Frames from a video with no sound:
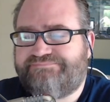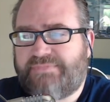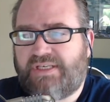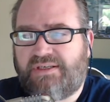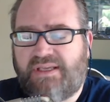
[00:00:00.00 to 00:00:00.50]

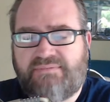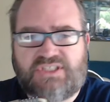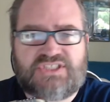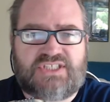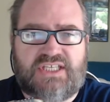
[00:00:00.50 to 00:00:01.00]
I don't know, having
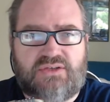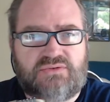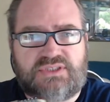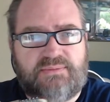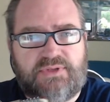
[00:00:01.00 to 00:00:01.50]
a steak
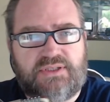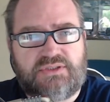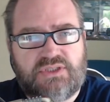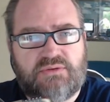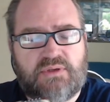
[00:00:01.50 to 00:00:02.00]
or something.
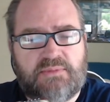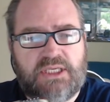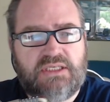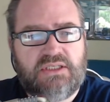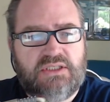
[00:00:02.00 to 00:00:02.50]
Do you know what I
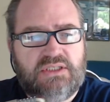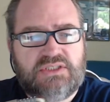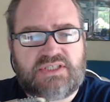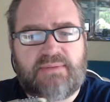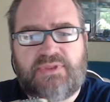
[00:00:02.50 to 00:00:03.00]
mean?
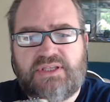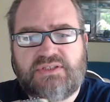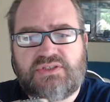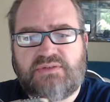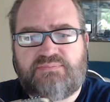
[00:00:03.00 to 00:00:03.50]
Something
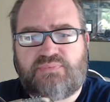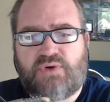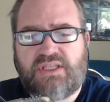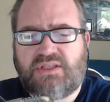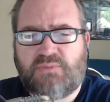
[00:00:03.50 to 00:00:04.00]
to
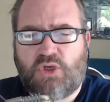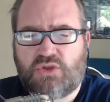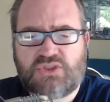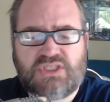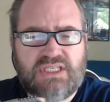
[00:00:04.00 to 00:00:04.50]
break the
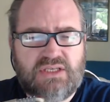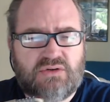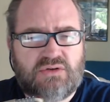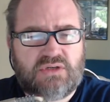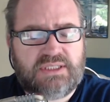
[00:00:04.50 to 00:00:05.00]
monotony,
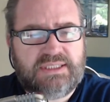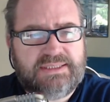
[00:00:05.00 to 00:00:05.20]
or